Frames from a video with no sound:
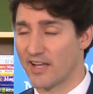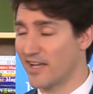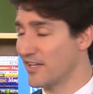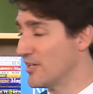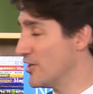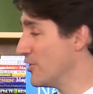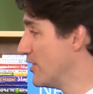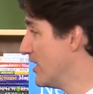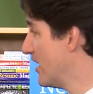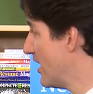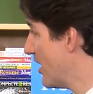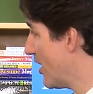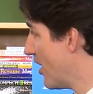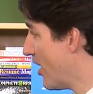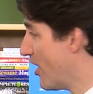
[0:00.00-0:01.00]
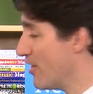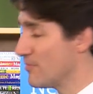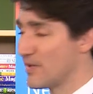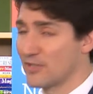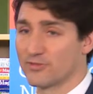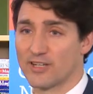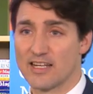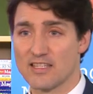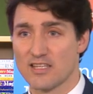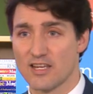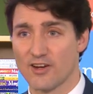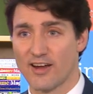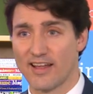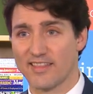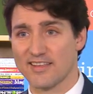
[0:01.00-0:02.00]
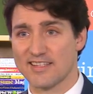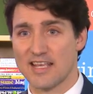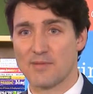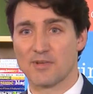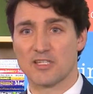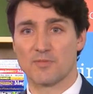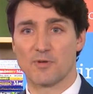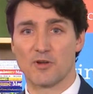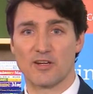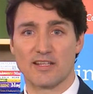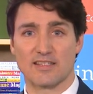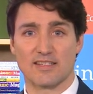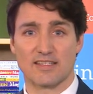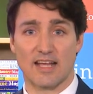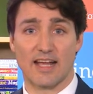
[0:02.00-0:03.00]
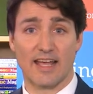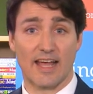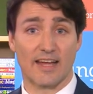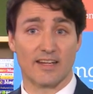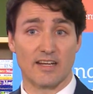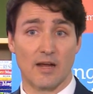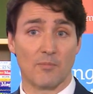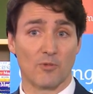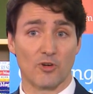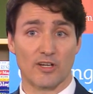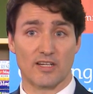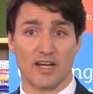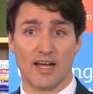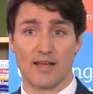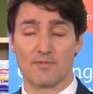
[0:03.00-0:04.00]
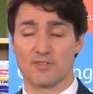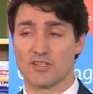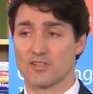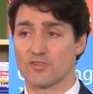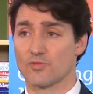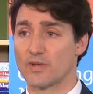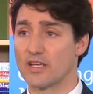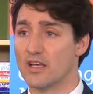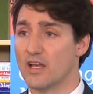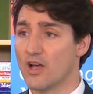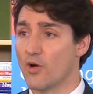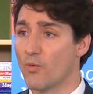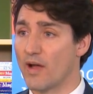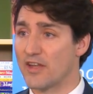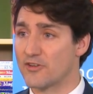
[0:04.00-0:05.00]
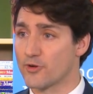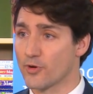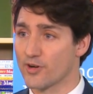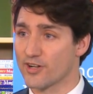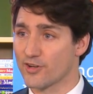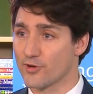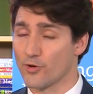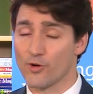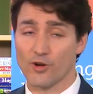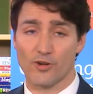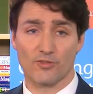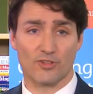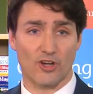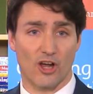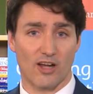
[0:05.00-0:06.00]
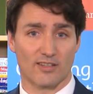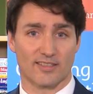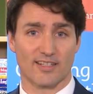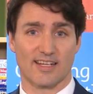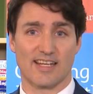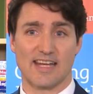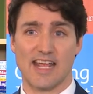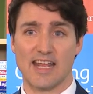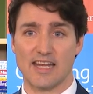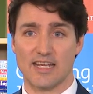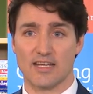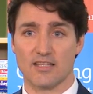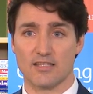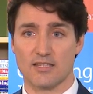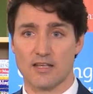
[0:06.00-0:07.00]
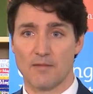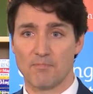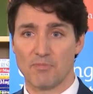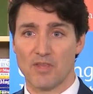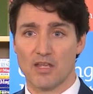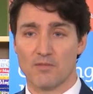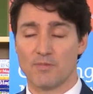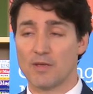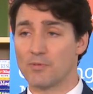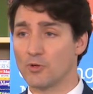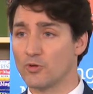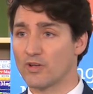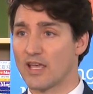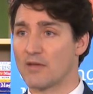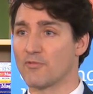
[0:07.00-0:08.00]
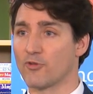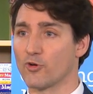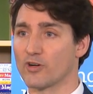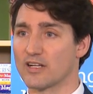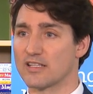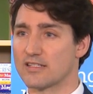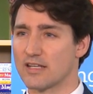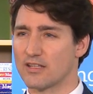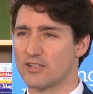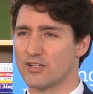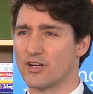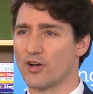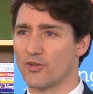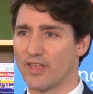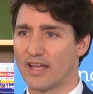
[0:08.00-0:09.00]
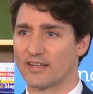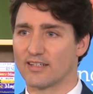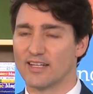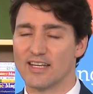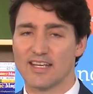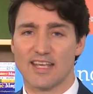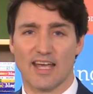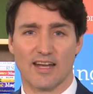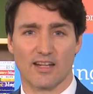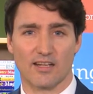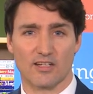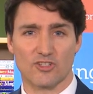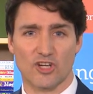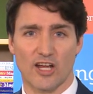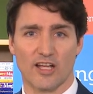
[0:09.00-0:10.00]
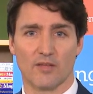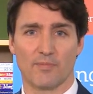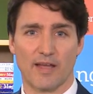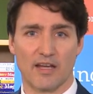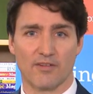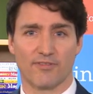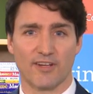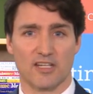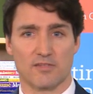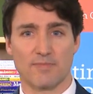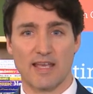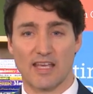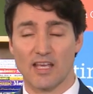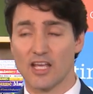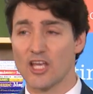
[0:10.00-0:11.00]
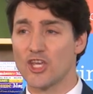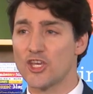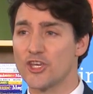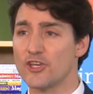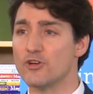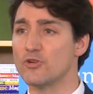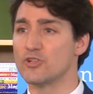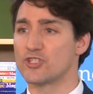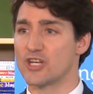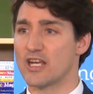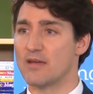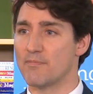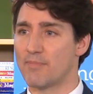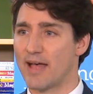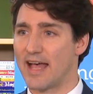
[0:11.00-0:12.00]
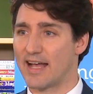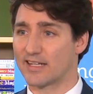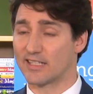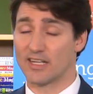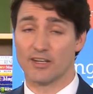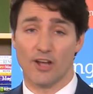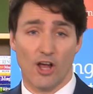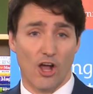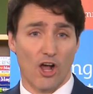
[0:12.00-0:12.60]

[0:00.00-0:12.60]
I know all my friends here had the same experience as I had a number of times as we went door to door, talked to Canadians, people who came forward and said, you know, that Canada Child Benefit is making a huge impact in